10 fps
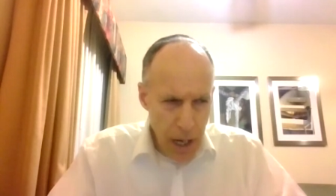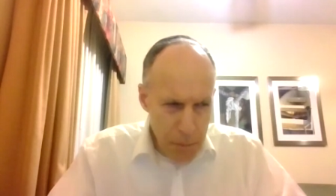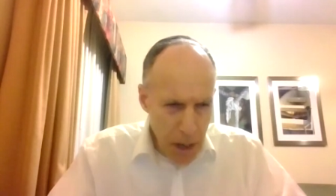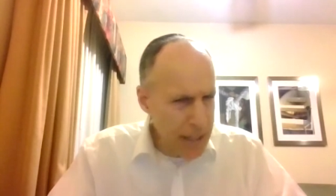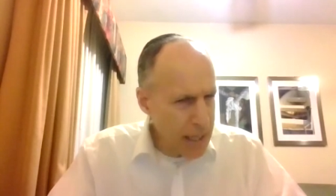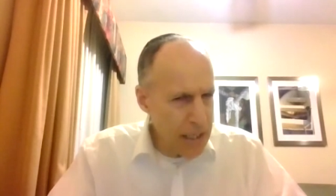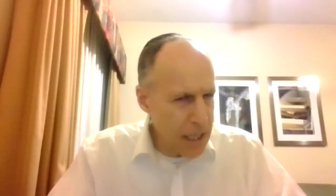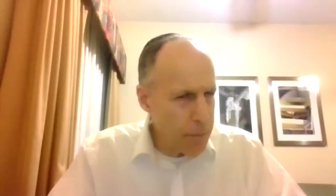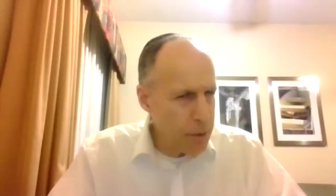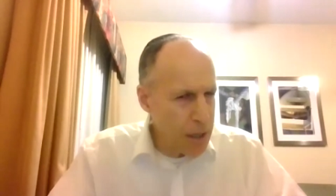in my
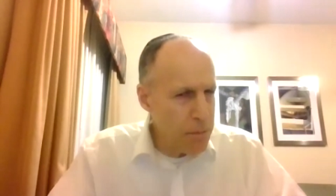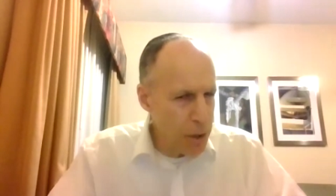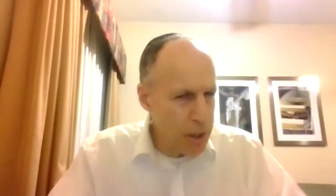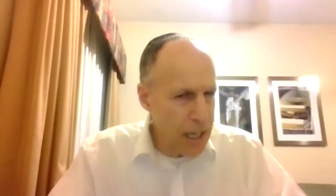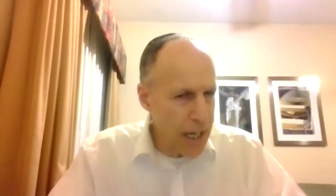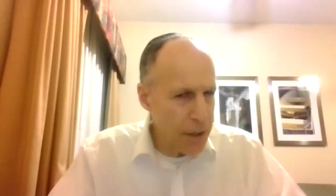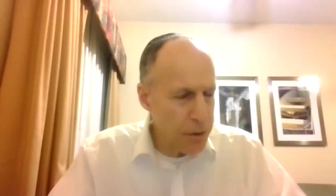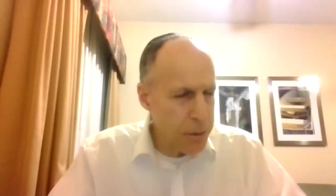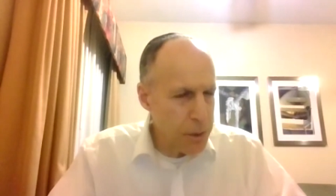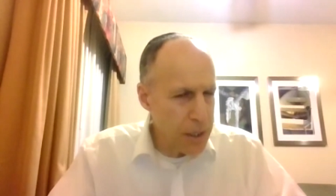case, I would
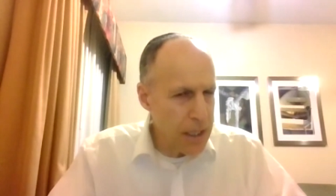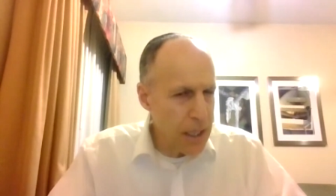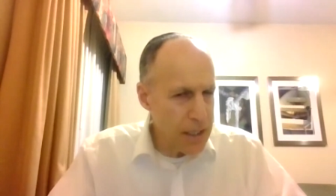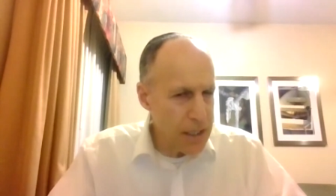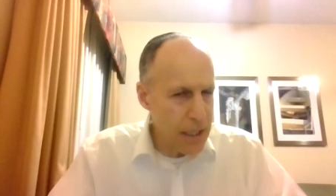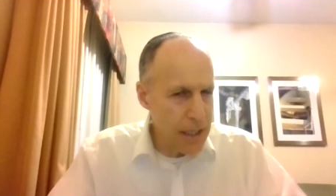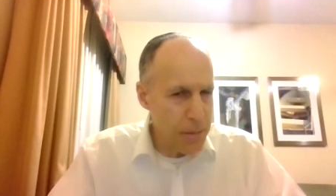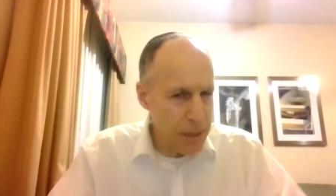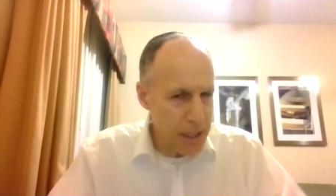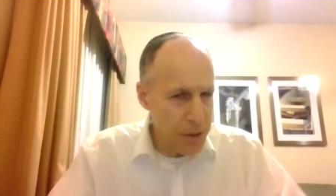communicate through the uh,
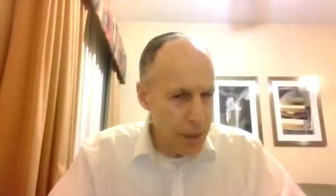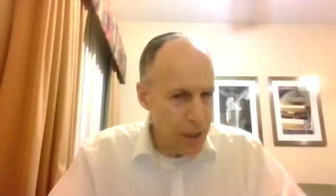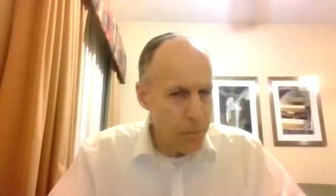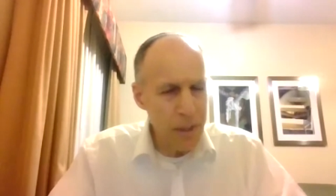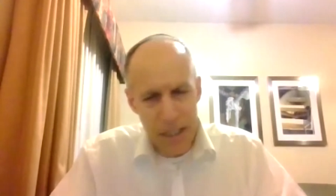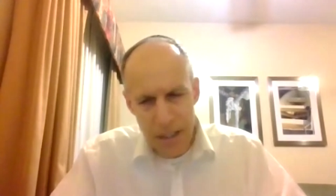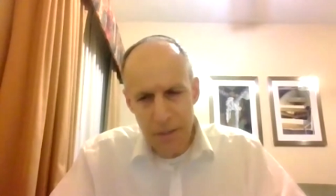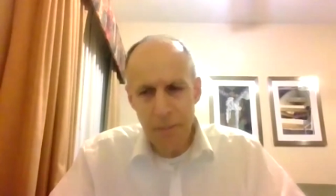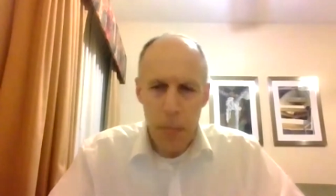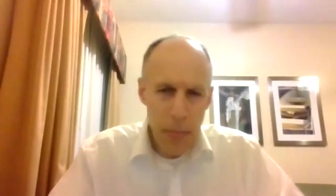city administrator
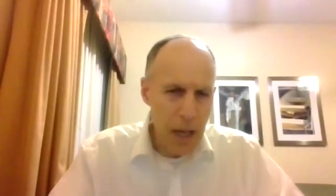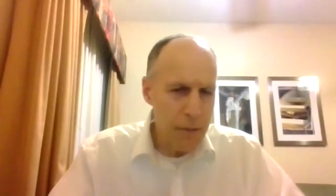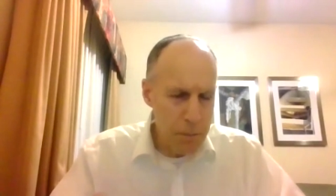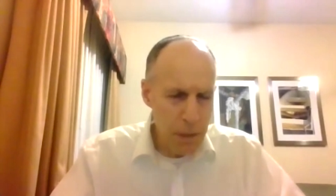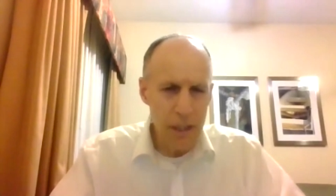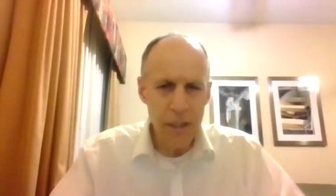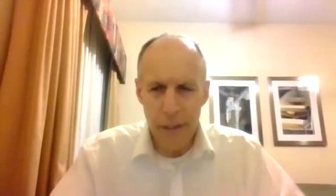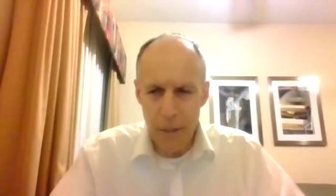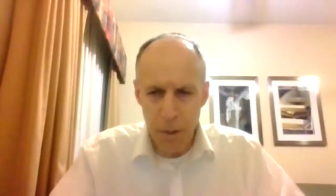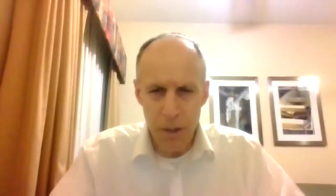because I'm a
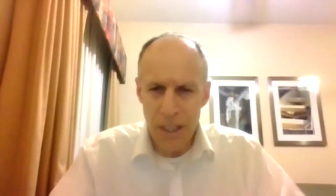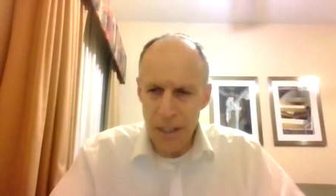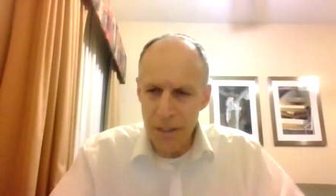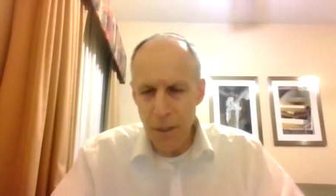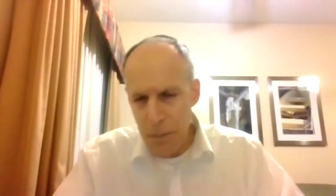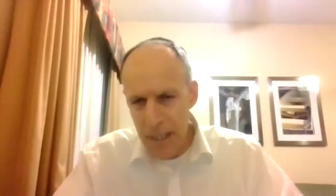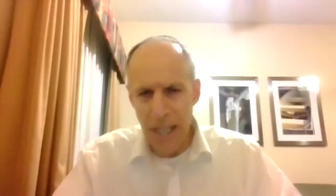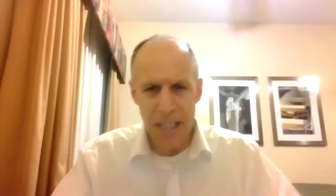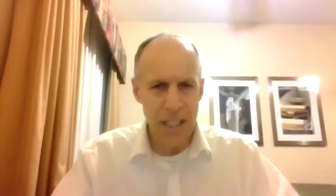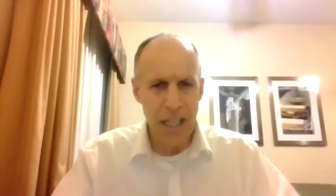military person. To me,
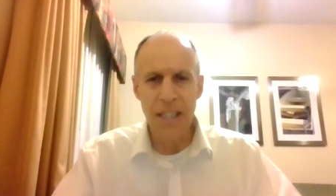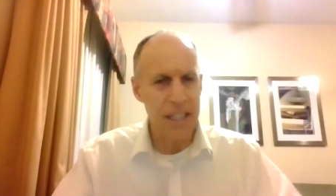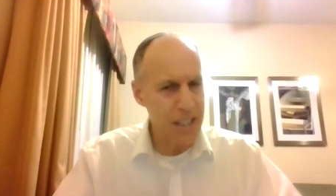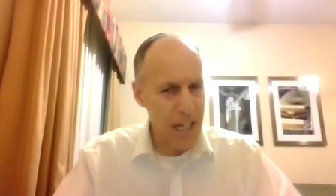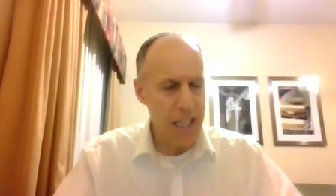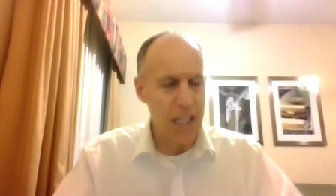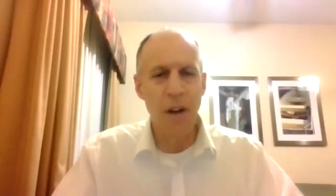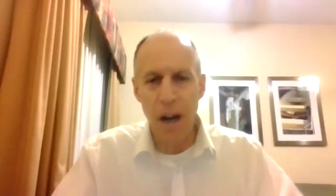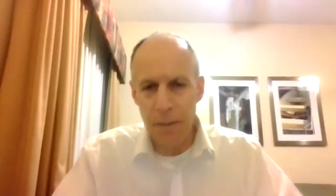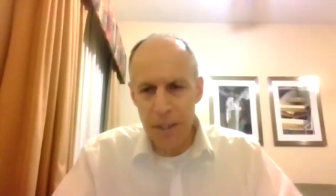that's like the
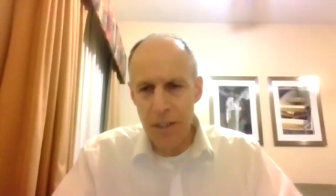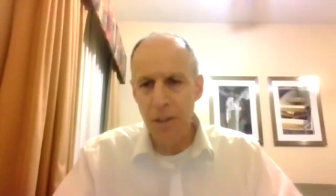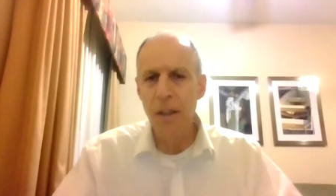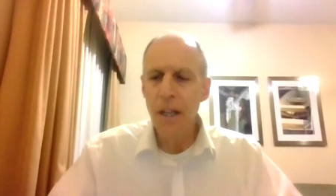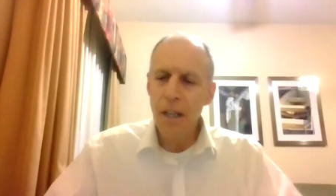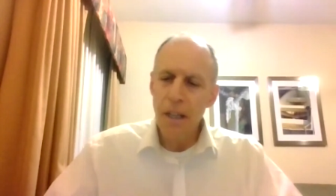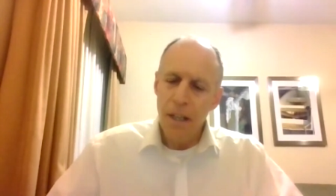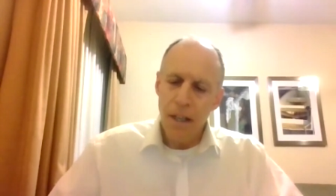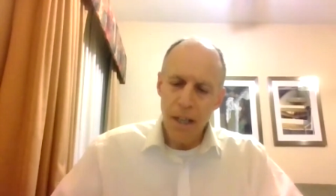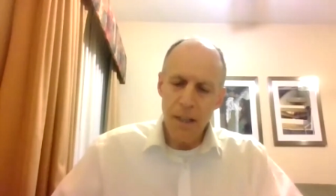executive officer,
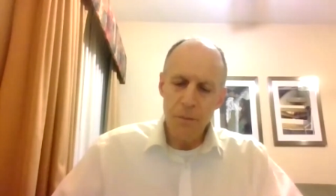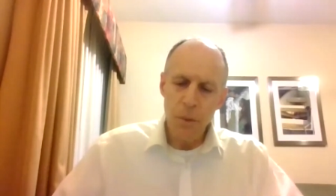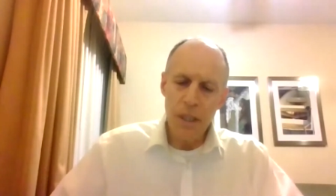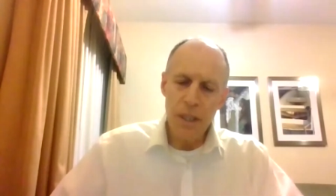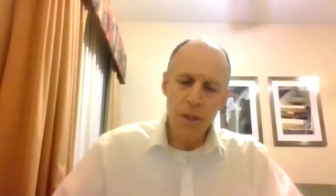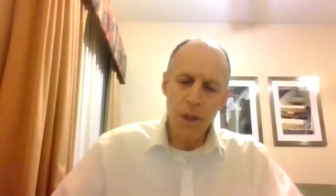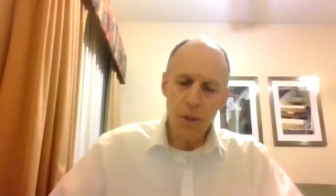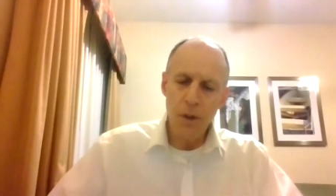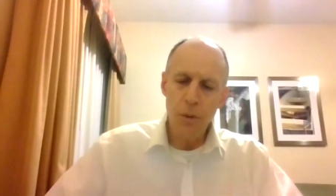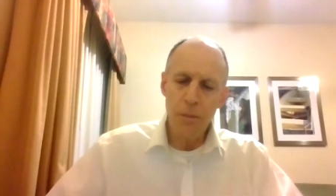and we
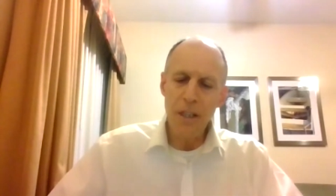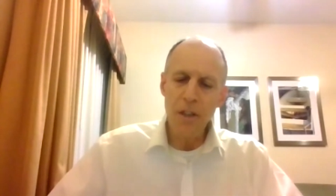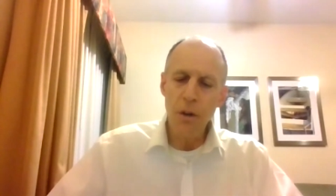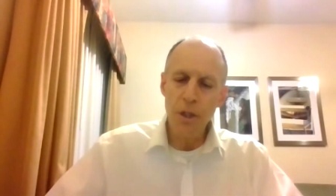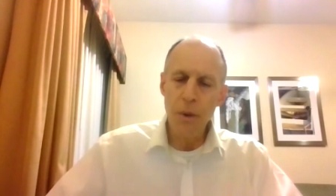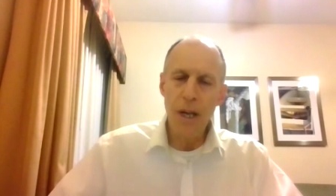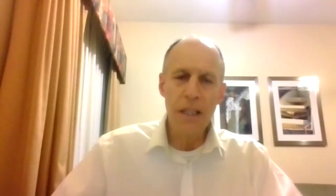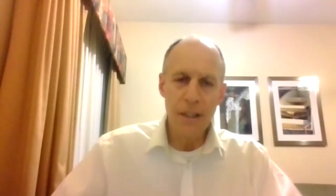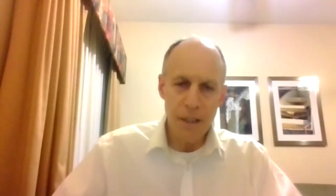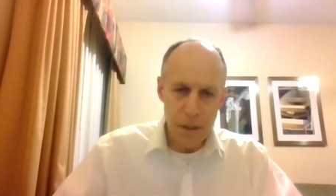don't normally go
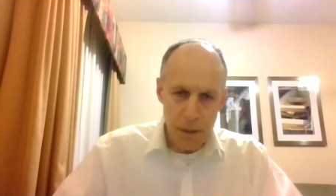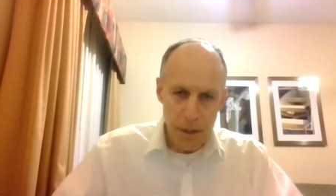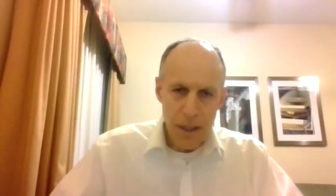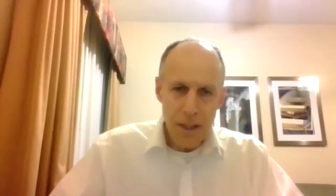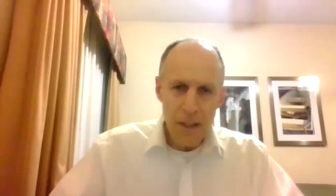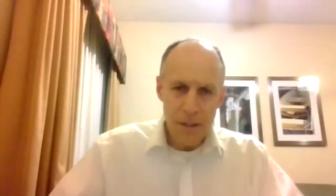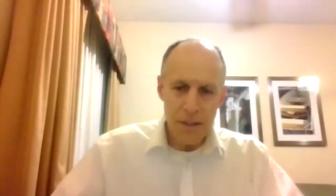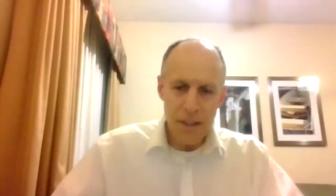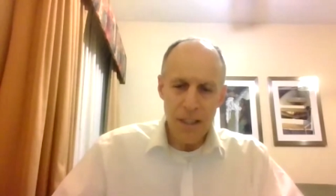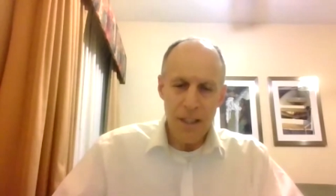directly to the
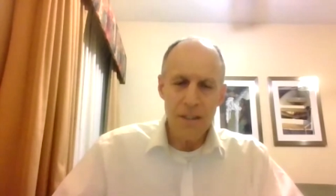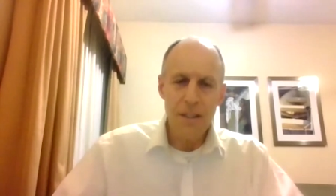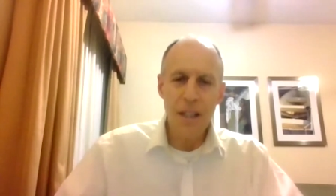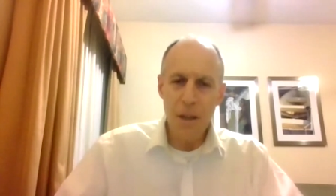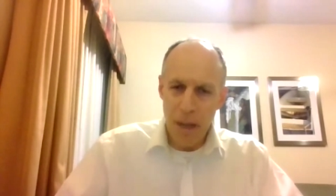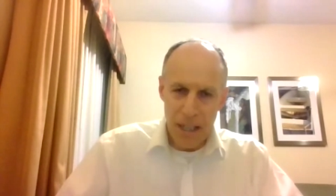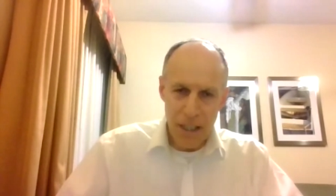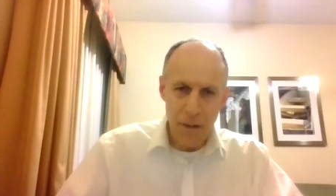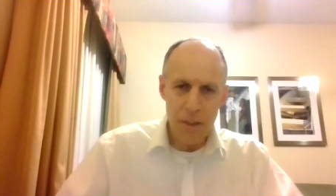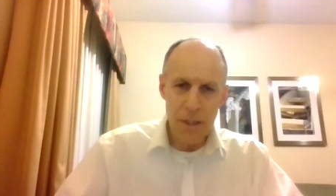to the uh, to the
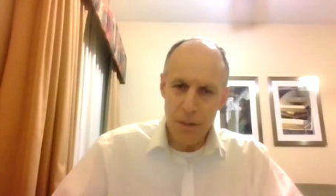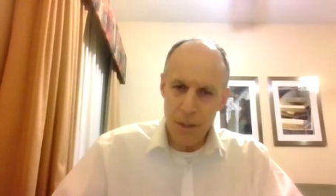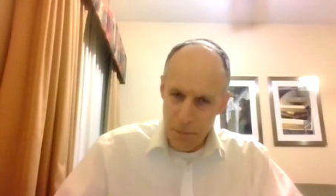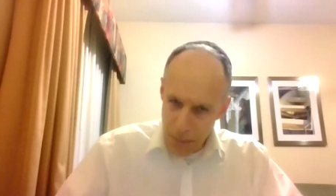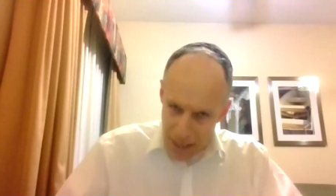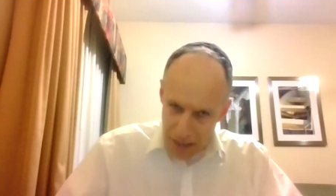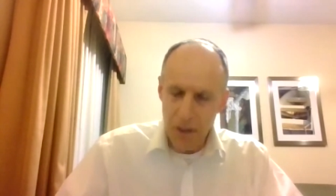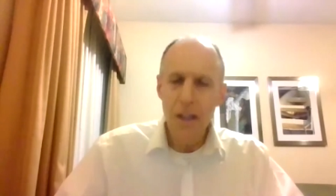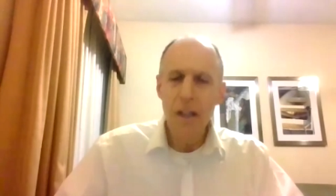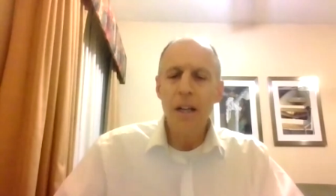commanding officer to the
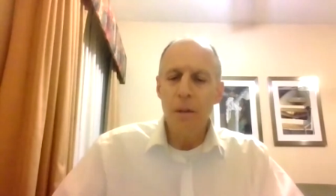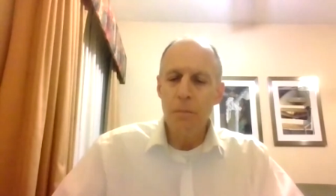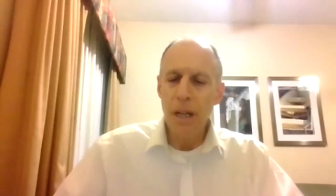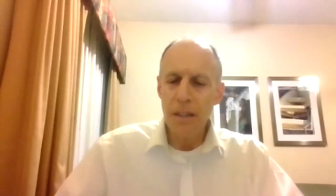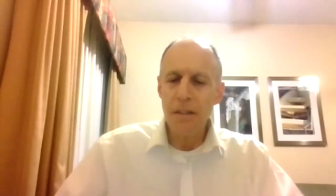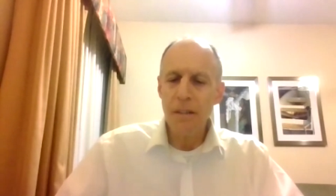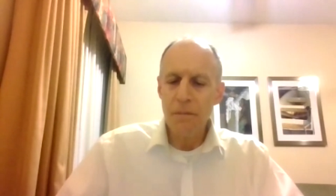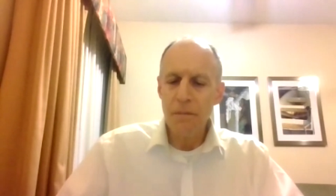mayor, but